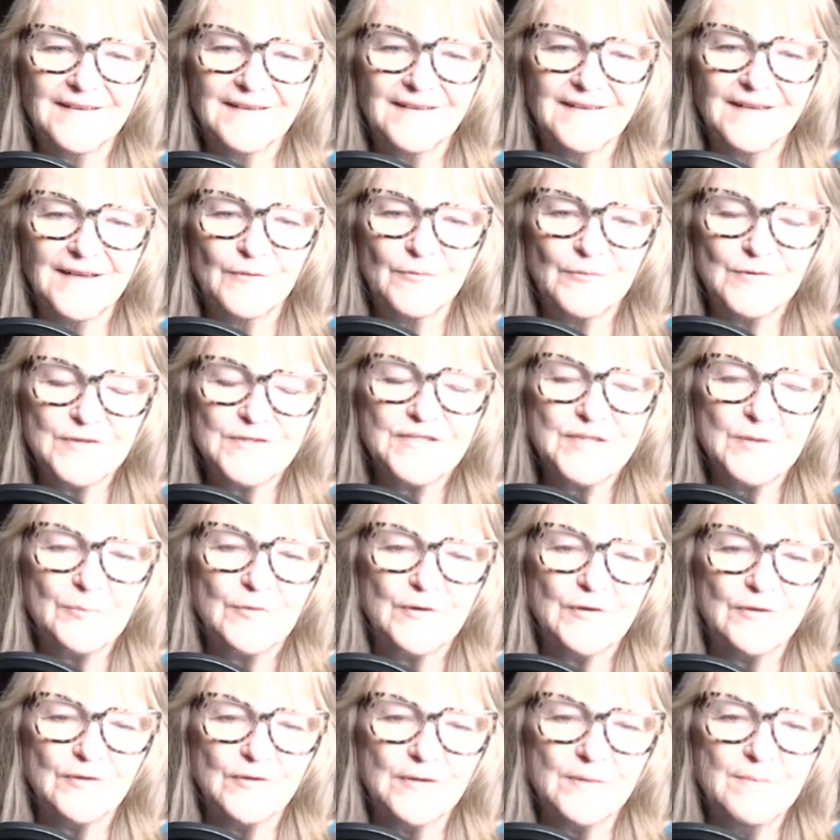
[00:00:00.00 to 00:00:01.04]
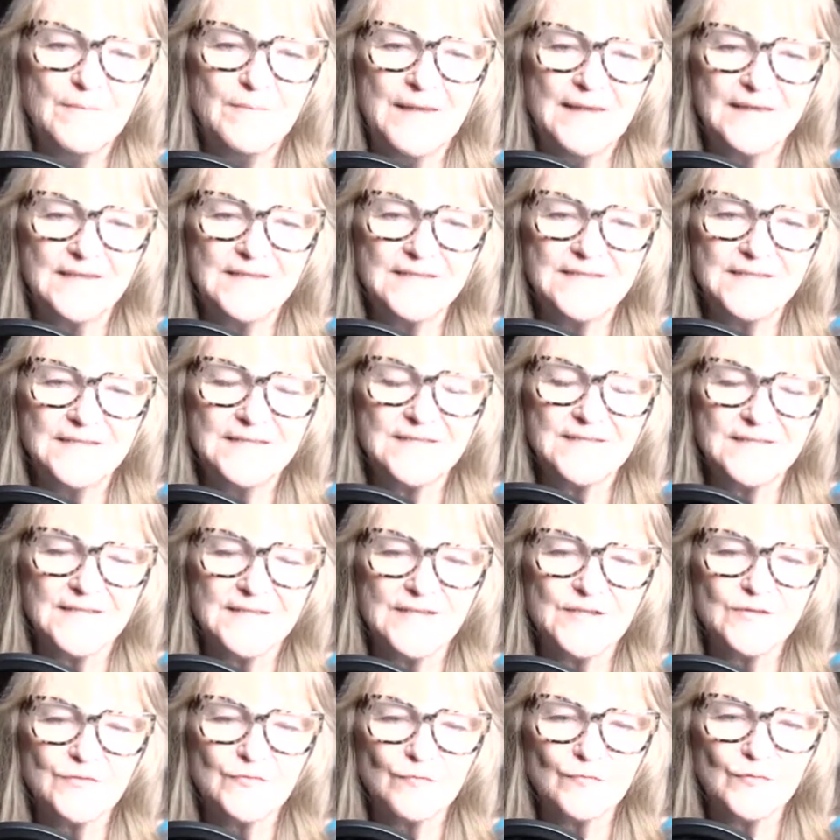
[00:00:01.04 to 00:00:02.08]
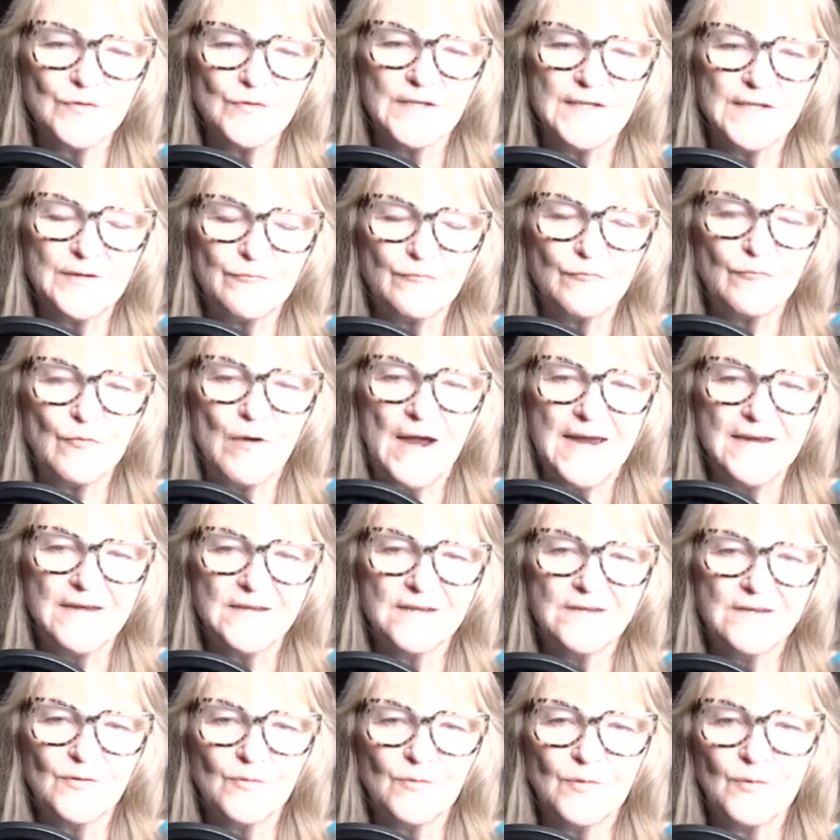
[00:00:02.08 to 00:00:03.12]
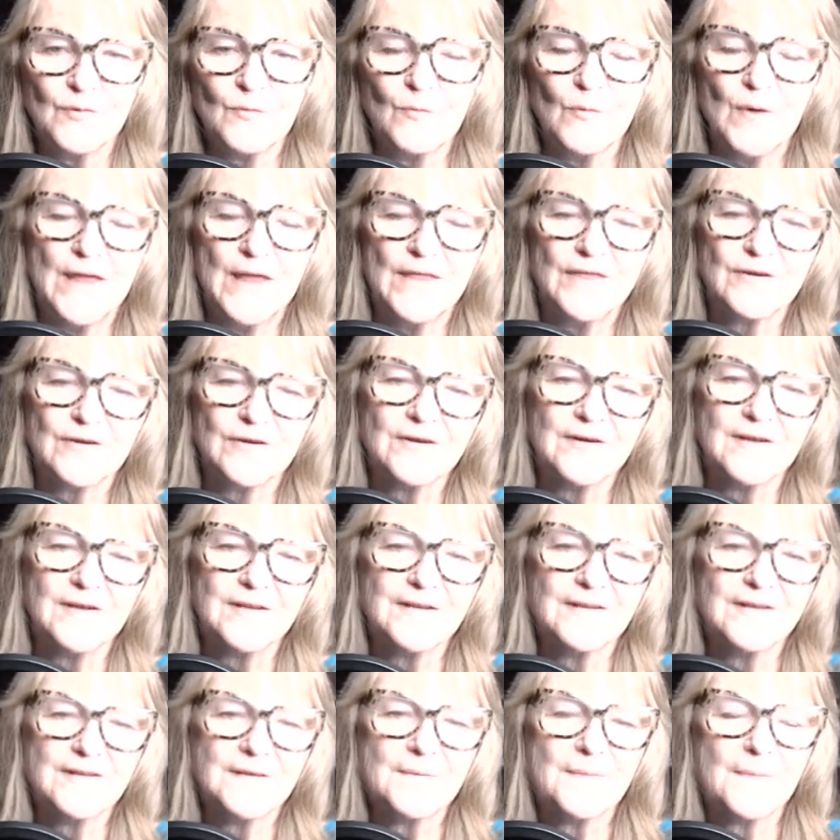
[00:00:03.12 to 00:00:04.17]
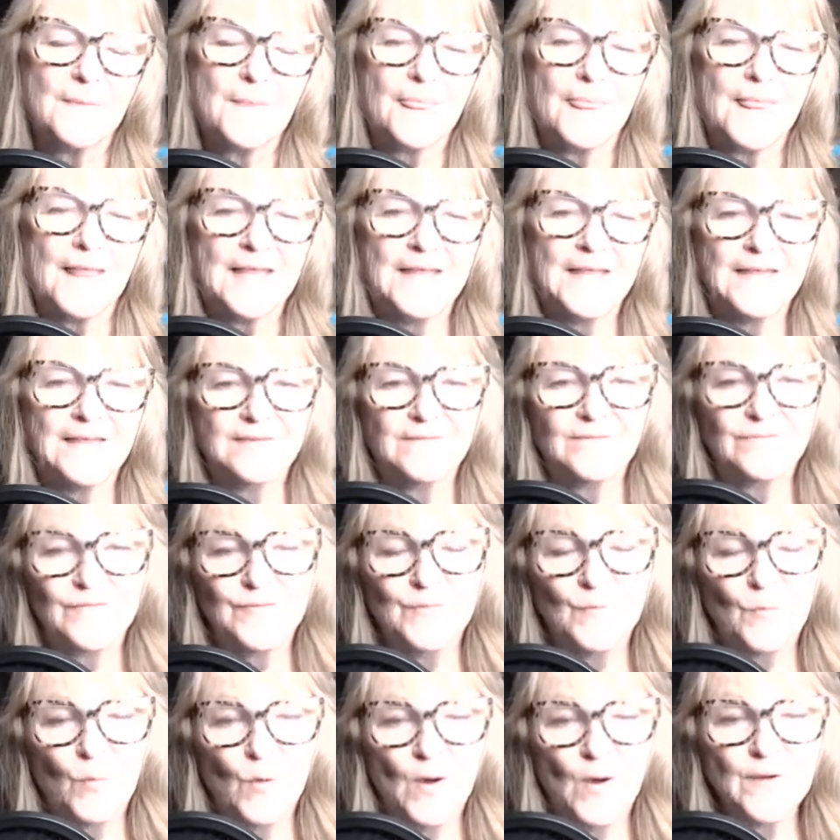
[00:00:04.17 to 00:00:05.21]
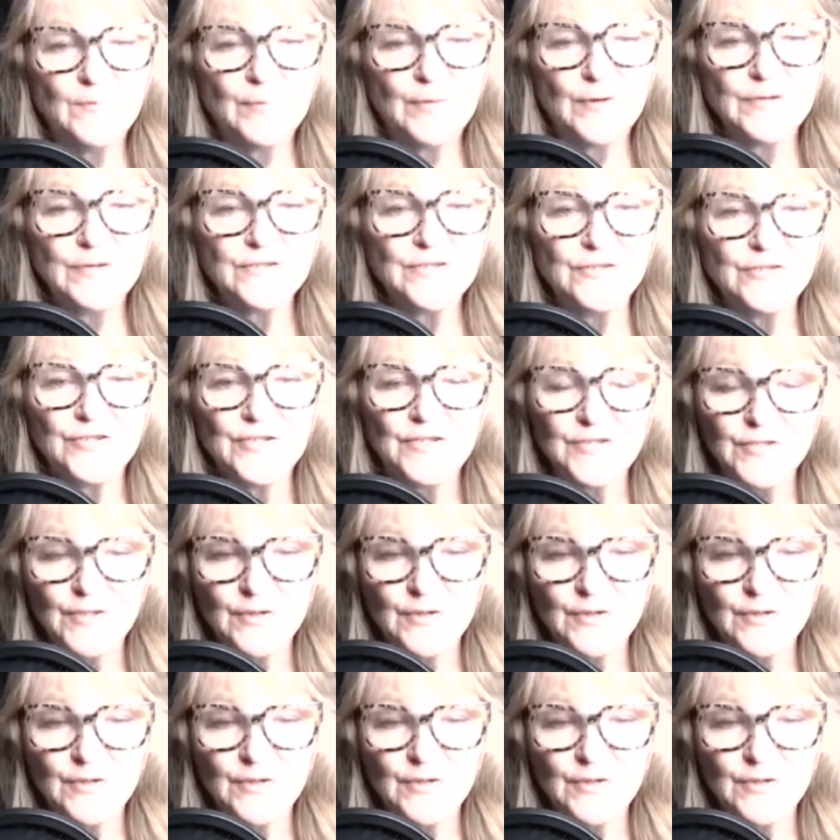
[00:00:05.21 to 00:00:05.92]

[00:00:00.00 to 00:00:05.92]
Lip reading: a reciprocal amends is really right, or whether one person just